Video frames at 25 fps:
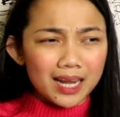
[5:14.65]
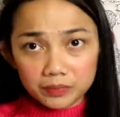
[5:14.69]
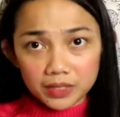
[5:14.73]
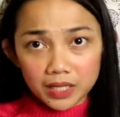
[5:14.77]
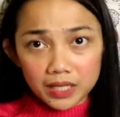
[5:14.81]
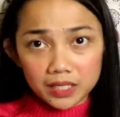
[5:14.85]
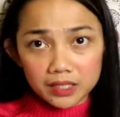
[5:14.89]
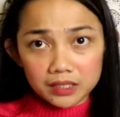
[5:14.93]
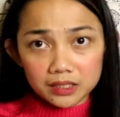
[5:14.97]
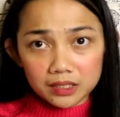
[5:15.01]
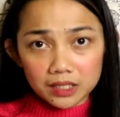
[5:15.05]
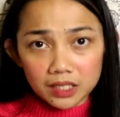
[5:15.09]
I
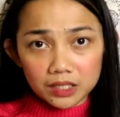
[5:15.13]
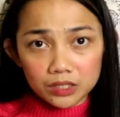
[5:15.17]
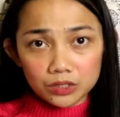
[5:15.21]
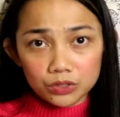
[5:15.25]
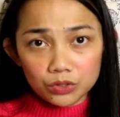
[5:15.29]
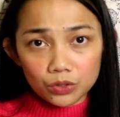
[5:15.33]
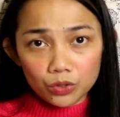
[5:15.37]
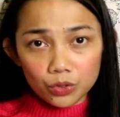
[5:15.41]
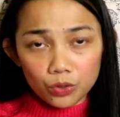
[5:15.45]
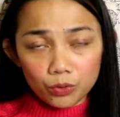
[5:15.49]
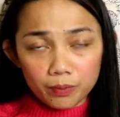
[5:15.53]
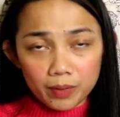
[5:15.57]
decided
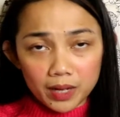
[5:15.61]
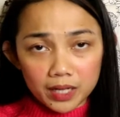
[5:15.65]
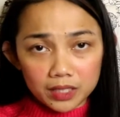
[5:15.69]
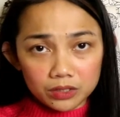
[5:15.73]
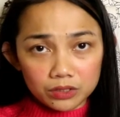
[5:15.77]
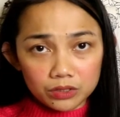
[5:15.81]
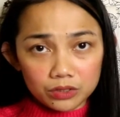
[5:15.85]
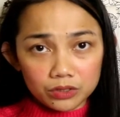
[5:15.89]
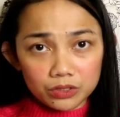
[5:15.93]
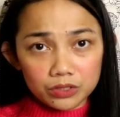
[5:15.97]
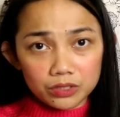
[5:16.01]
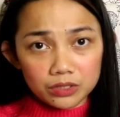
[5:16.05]
to go back
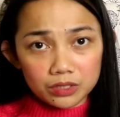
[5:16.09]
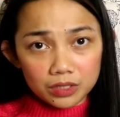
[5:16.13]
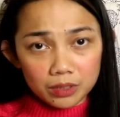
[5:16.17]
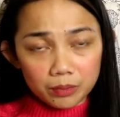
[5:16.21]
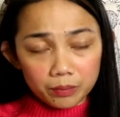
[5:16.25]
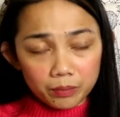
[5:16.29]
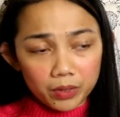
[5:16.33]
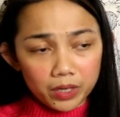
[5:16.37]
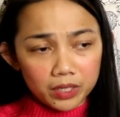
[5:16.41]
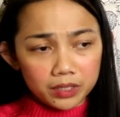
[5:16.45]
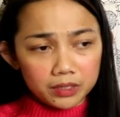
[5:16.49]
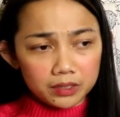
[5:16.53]
to nursing
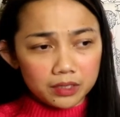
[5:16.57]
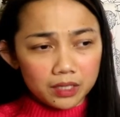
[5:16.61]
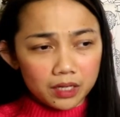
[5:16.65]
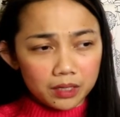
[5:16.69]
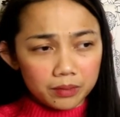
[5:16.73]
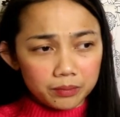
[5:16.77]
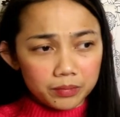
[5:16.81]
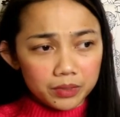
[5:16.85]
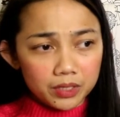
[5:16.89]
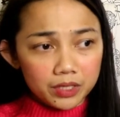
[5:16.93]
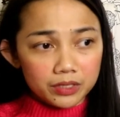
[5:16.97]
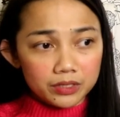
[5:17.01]
part-time
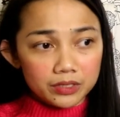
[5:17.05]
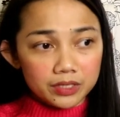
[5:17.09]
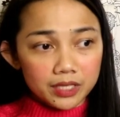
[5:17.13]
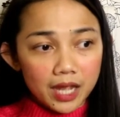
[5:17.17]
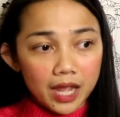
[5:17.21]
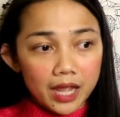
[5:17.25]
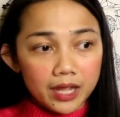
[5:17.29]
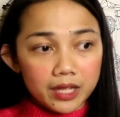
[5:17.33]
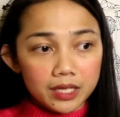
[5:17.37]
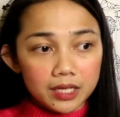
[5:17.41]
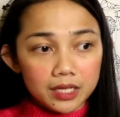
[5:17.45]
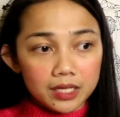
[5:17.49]
because
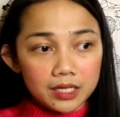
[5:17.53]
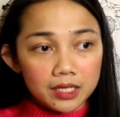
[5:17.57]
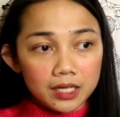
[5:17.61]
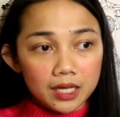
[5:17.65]
I